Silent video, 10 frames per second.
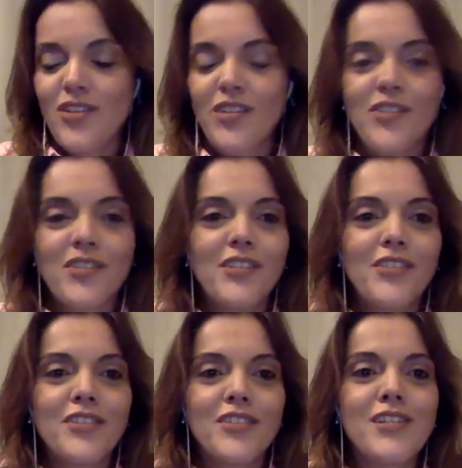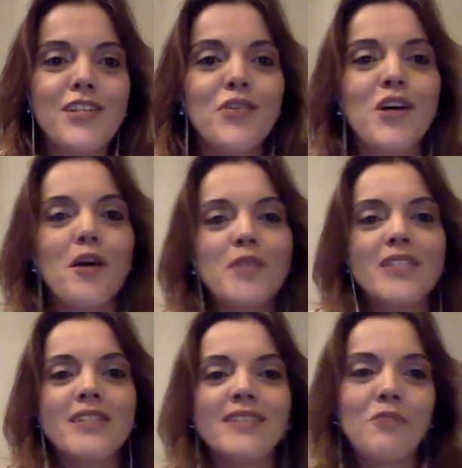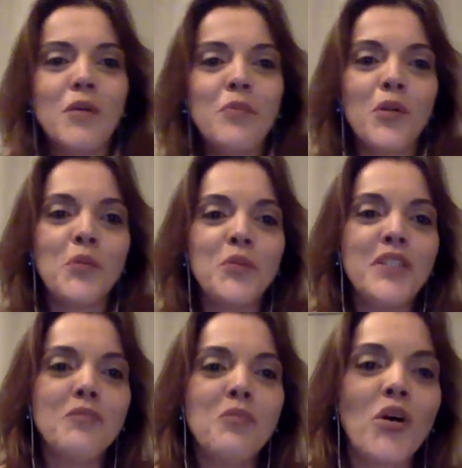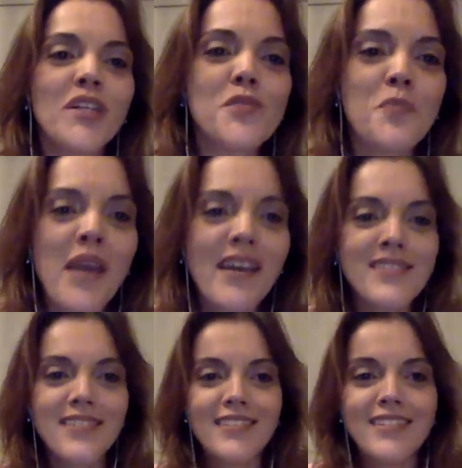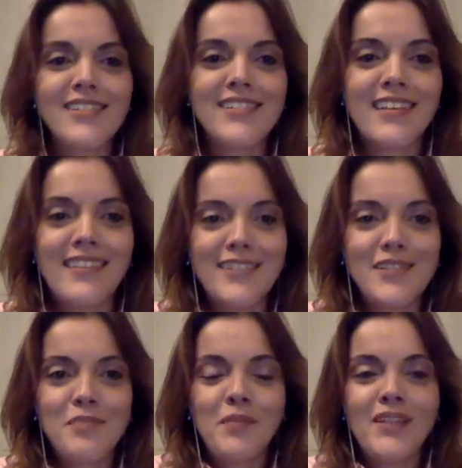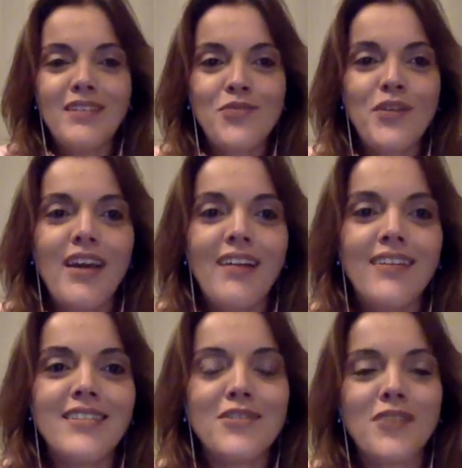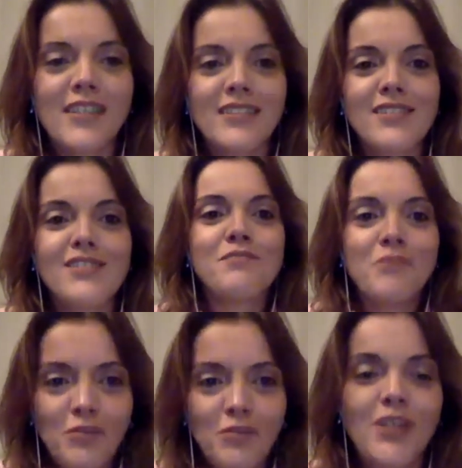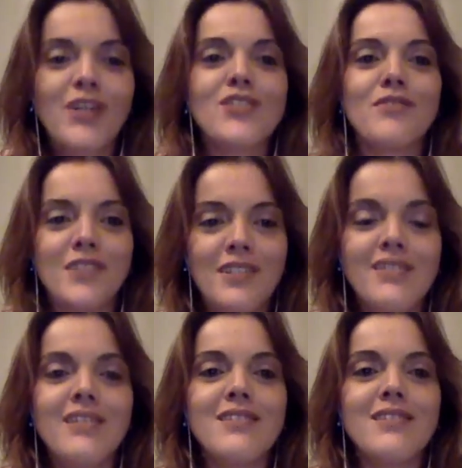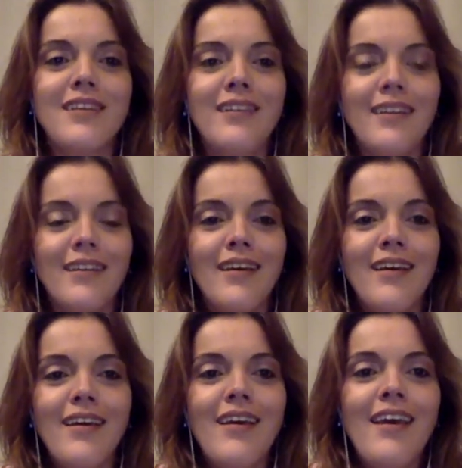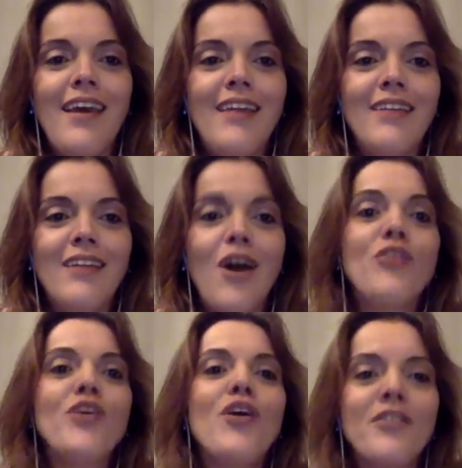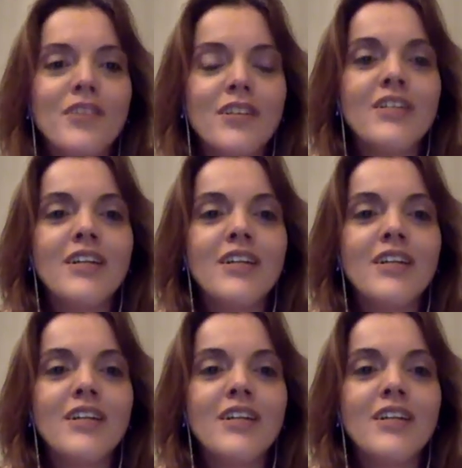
your CEO commenting that people will need more space in this reality, right? Because of distancing and all the other